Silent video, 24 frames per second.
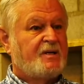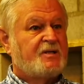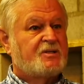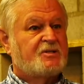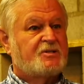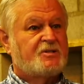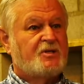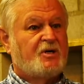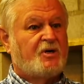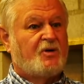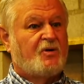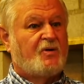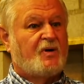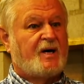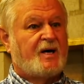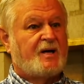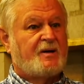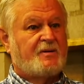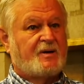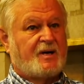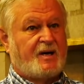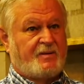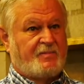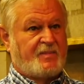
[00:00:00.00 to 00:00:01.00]
So
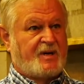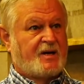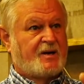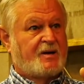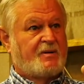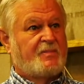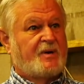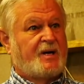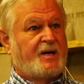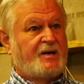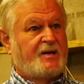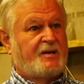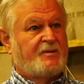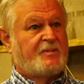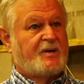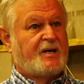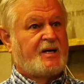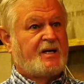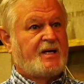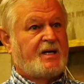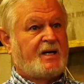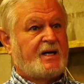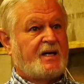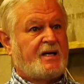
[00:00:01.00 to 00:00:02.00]
I mounted mine up
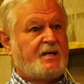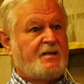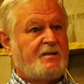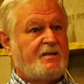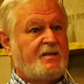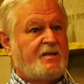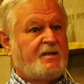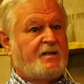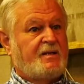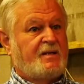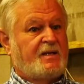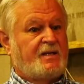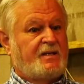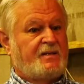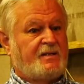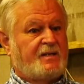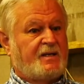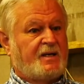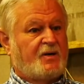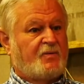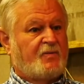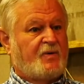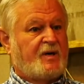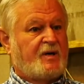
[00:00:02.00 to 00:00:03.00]
high, and then
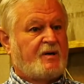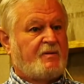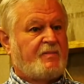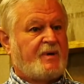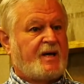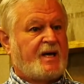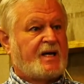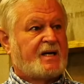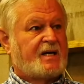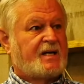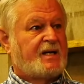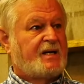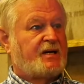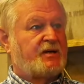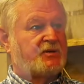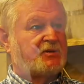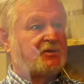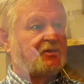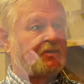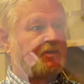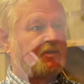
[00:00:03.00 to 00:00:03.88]
I ran it back down to